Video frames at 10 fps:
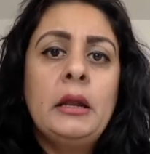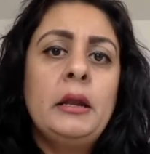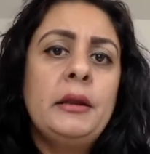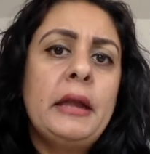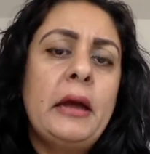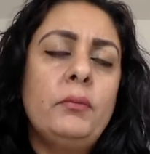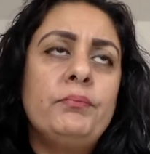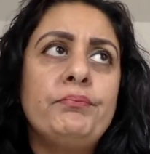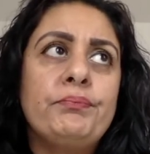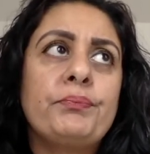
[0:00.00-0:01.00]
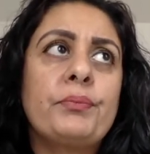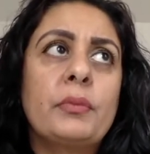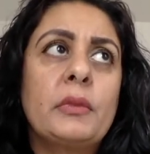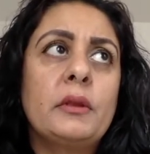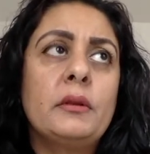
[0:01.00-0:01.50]
Now,
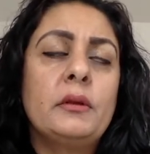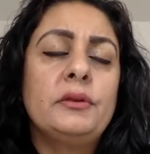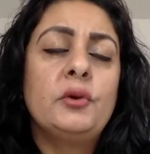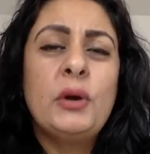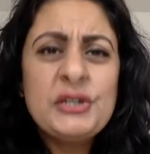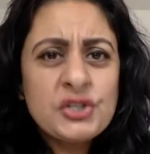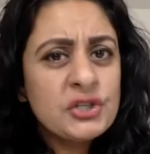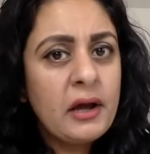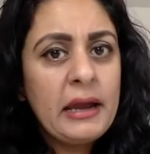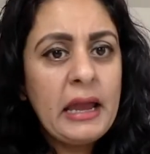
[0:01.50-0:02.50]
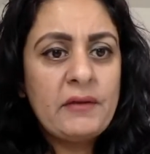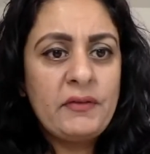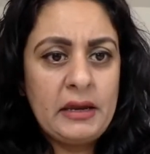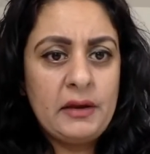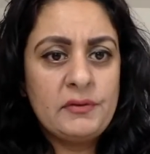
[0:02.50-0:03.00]
the question I have
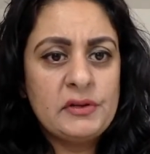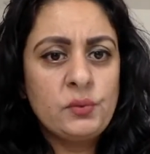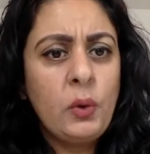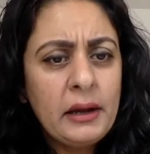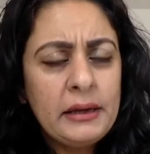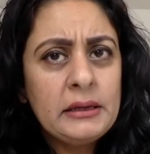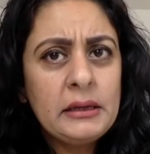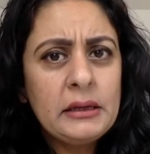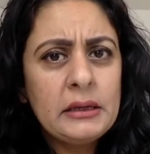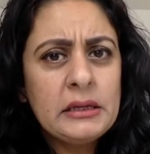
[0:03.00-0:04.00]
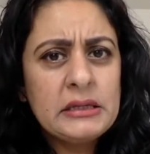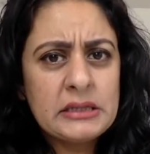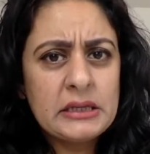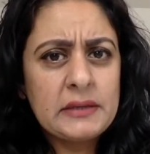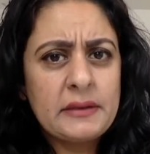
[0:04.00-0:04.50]
here is, why is
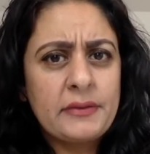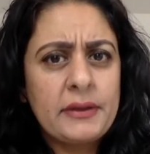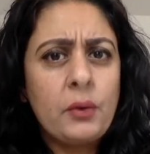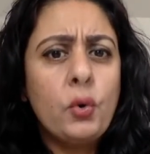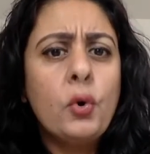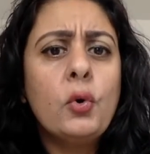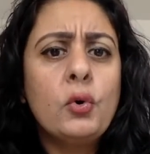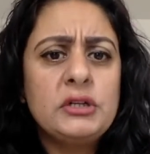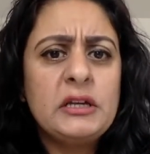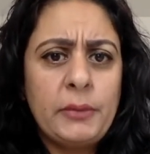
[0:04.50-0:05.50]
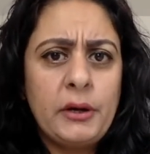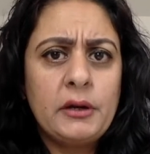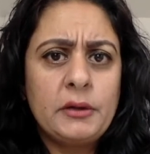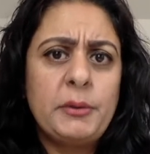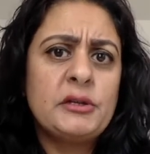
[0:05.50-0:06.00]
it that the
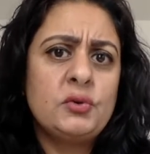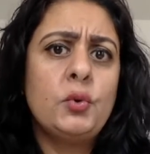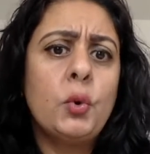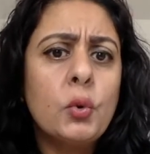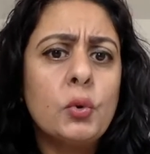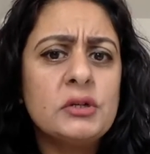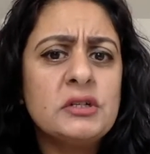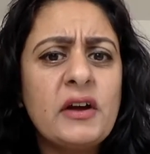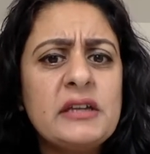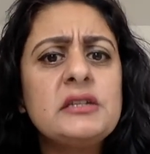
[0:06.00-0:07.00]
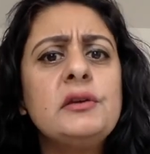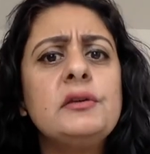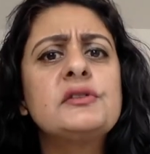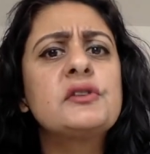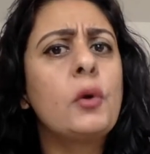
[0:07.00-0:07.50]
person who hoards finds it
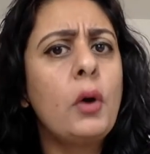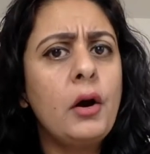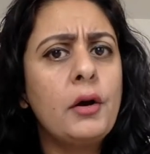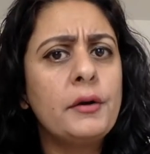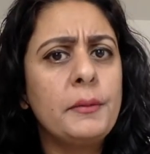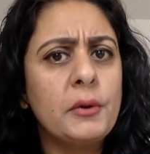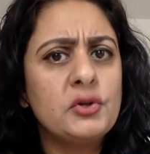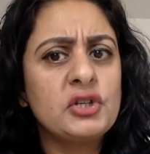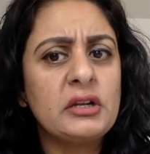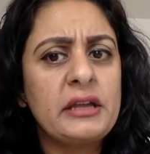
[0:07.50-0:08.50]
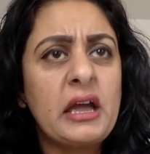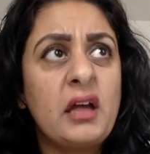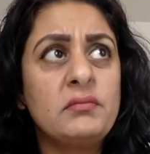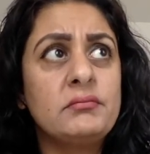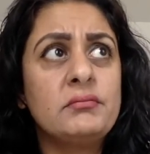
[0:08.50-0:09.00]
so hard emotionally
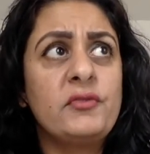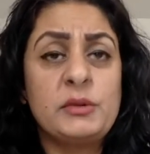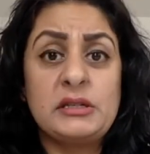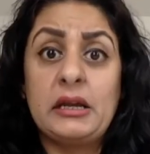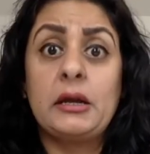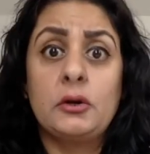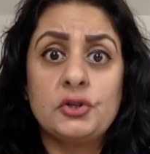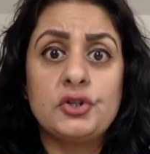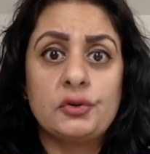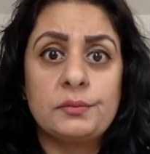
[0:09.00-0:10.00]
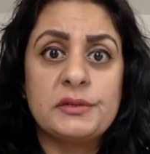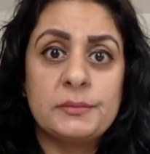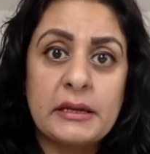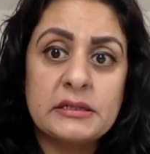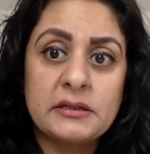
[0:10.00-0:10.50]
and from a psychological
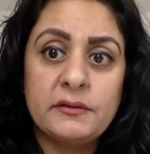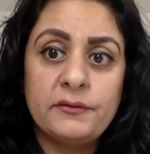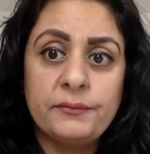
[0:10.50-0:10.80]
perspective?